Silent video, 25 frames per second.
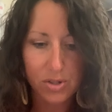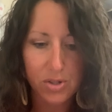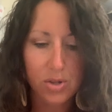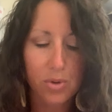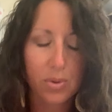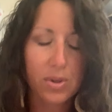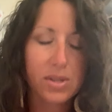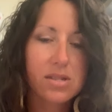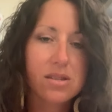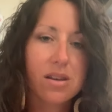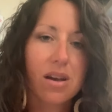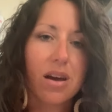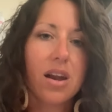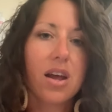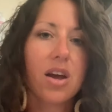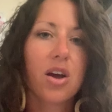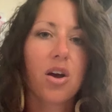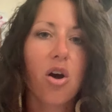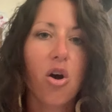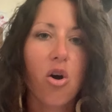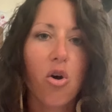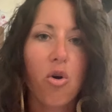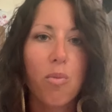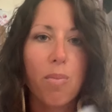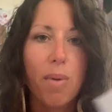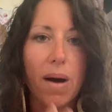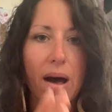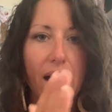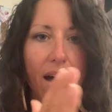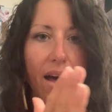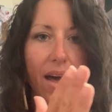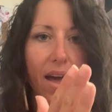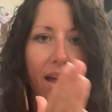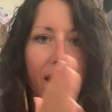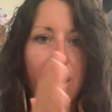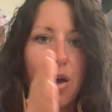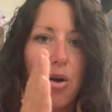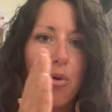So it's going to go
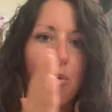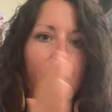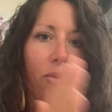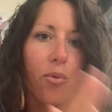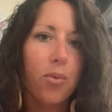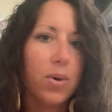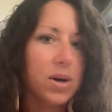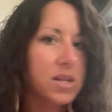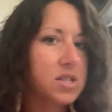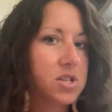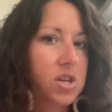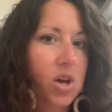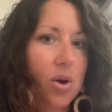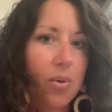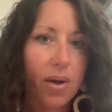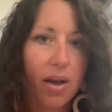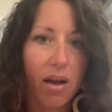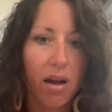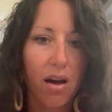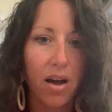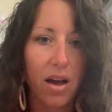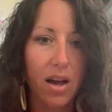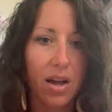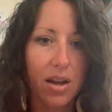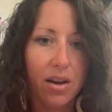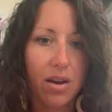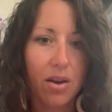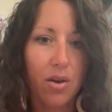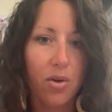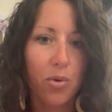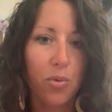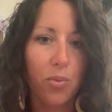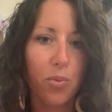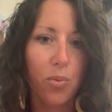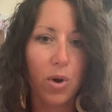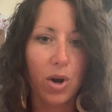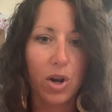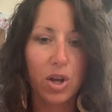by what's going on,
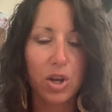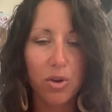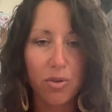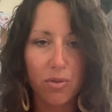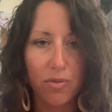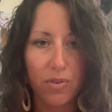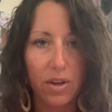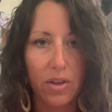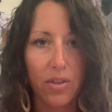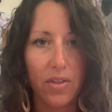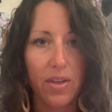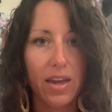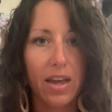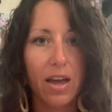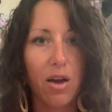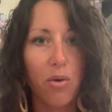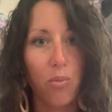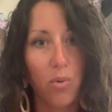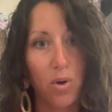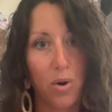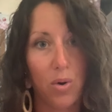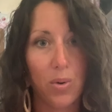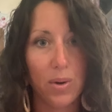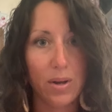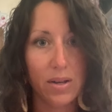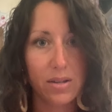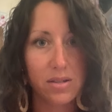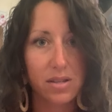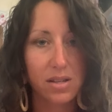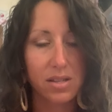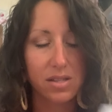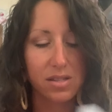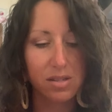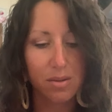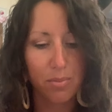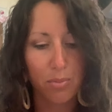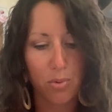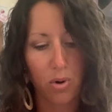what are you feeling, and what oils
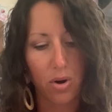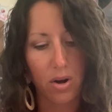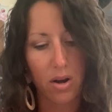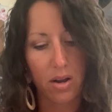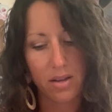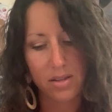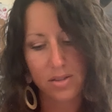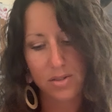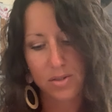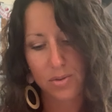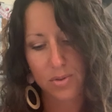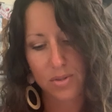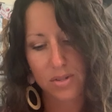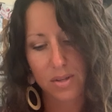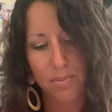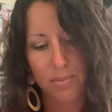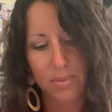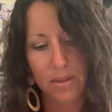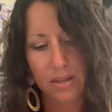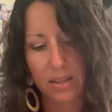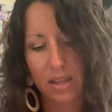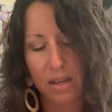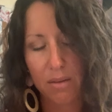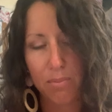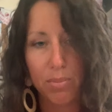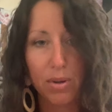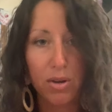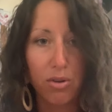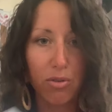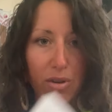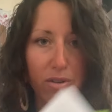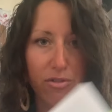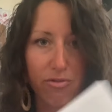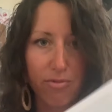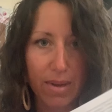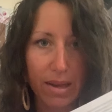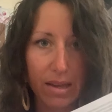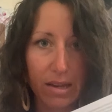can support it. So something like
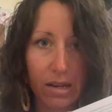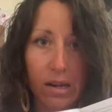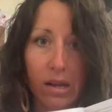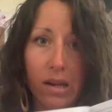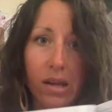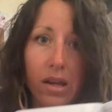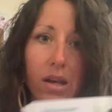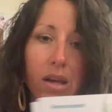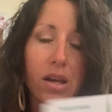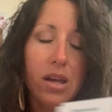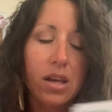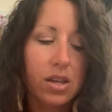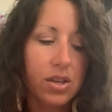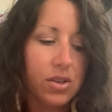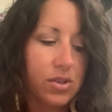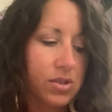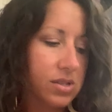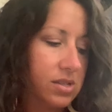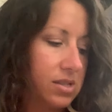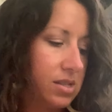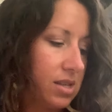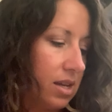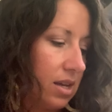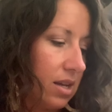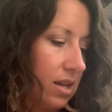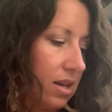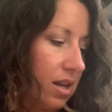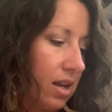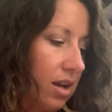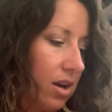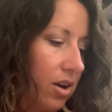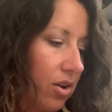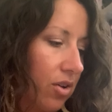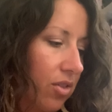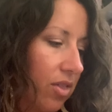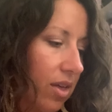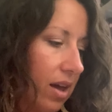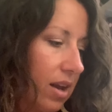bereavement. You'll see in
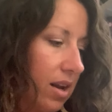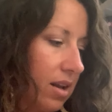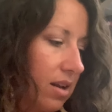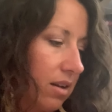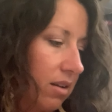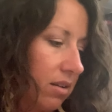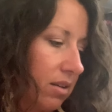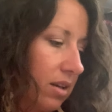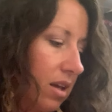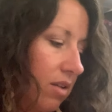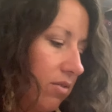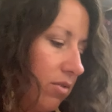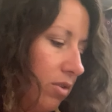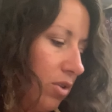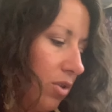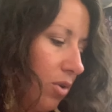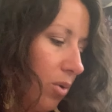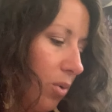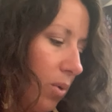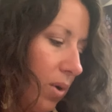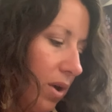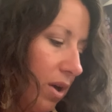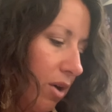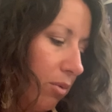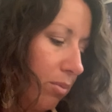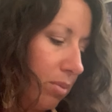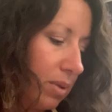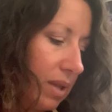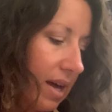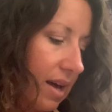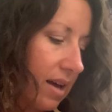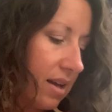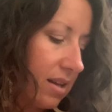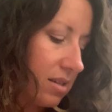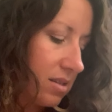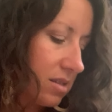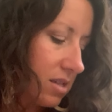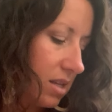here that it'll give you the oil
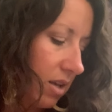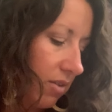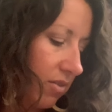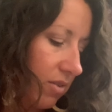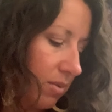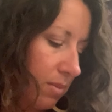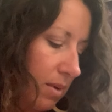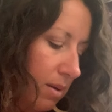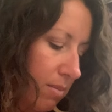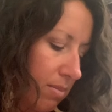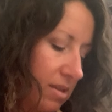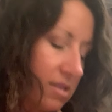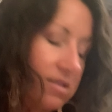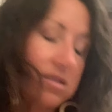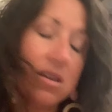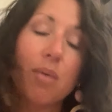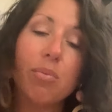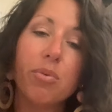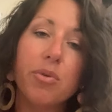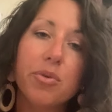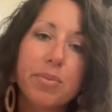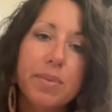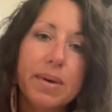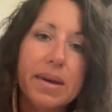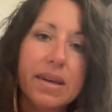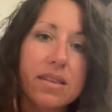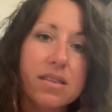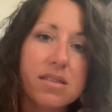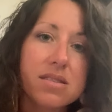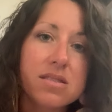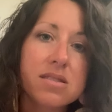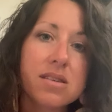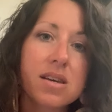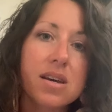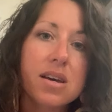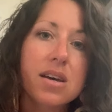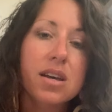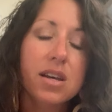blends, even maybe supplements,
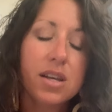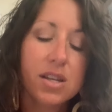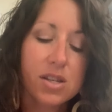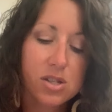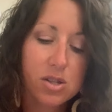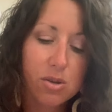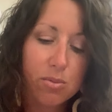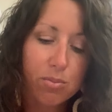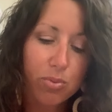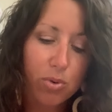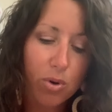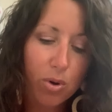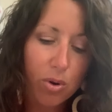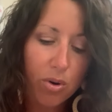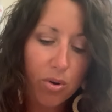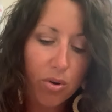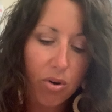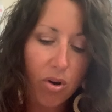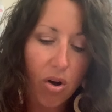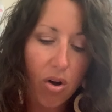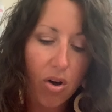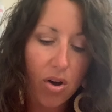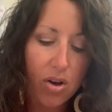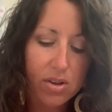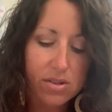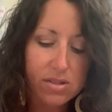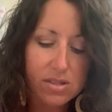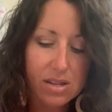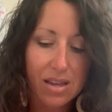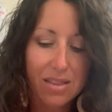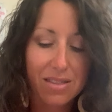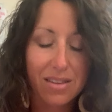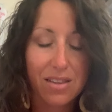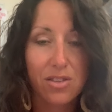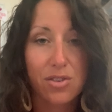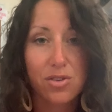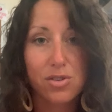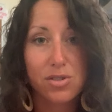some protocols, and
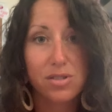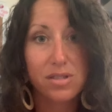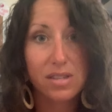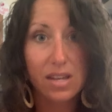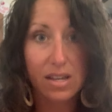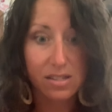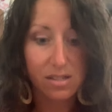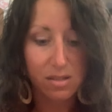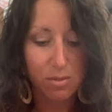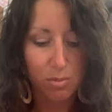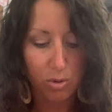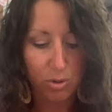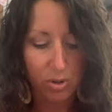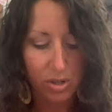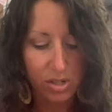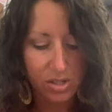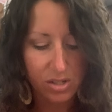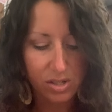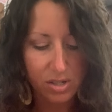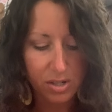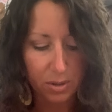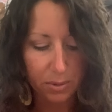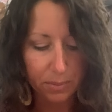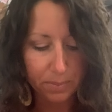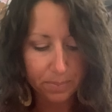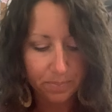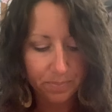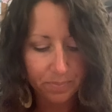then there's testimonies too.